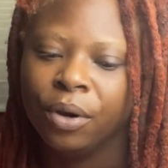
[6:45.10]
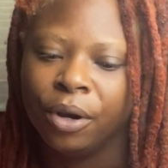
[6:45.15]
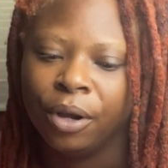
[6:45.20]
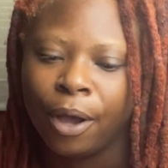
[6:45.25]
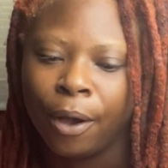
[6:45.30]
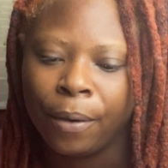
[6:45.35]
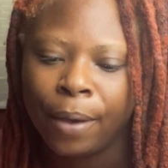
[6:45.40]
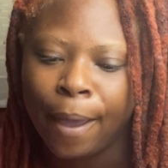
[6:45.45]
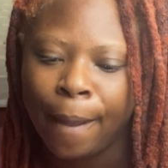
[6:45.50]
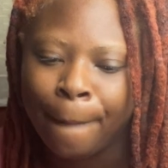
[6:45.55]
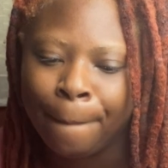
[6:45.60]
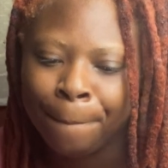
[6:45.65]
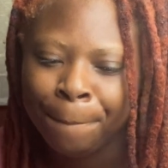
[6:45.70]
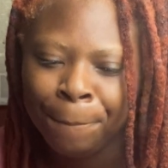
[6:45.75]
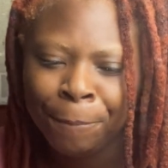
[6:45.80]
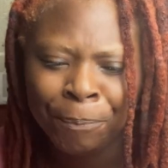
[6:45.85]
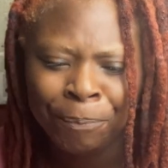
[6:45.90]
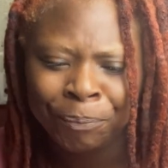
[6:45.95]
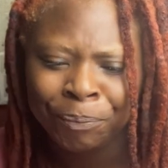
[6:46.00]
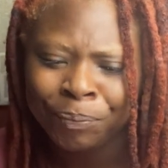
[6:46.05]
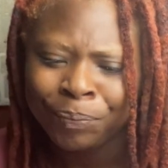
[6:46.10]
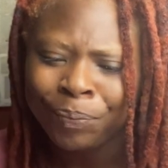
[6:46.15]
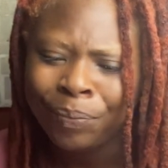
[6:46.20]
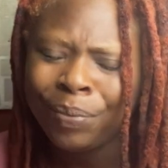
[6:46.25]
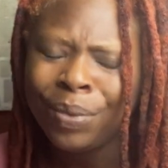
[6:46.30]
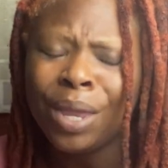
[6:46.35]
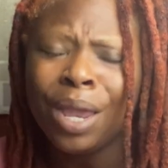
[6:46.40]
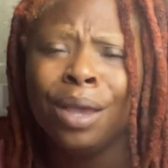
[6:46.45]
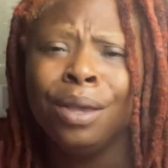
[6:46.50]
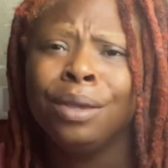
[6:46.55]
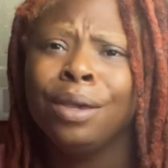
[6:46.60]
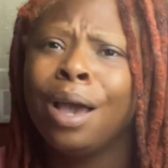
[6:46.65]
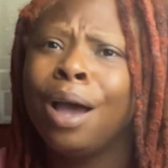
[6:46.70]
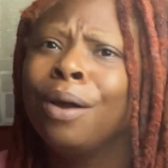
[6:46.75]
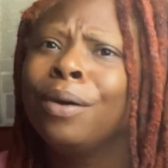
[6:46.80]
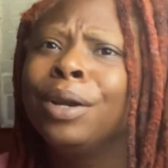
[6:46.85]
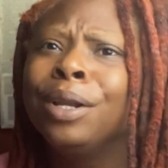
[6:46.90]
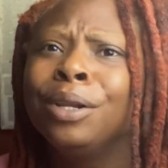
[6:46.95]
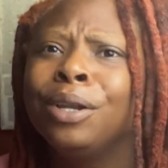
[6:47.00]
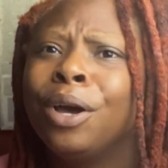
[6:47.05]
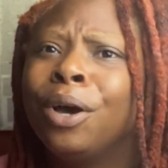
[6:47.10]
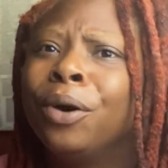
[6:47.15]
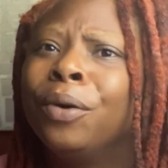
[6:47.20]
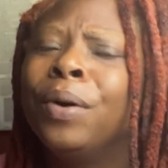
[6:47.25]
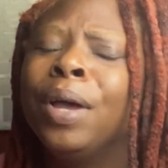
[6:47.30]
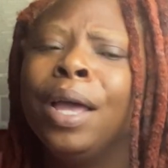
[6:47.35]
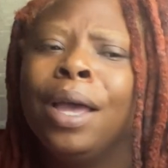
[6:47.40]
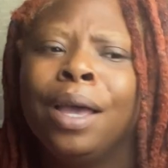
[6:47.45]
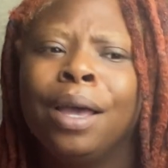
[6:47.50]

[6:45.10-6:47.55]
Okay. Y'all already know.